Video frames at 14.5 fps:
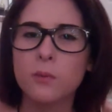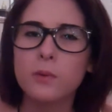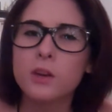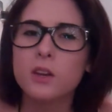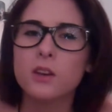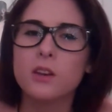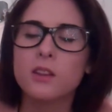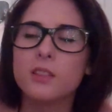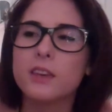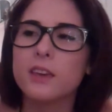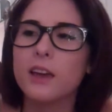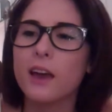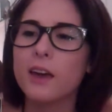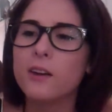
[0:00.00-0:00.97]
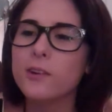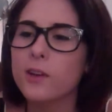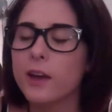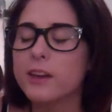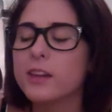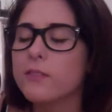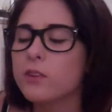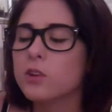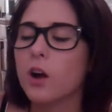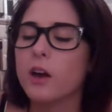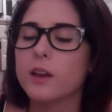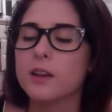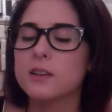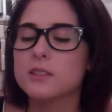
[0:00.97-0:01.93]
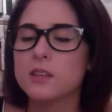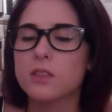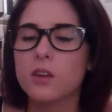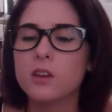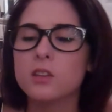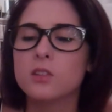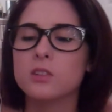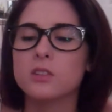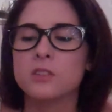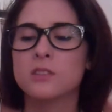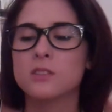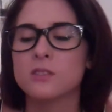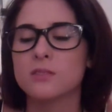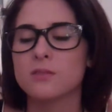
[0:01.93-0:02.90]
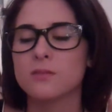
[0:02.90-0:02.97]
I want to, like, I don't know, I never got it because I thought it looked,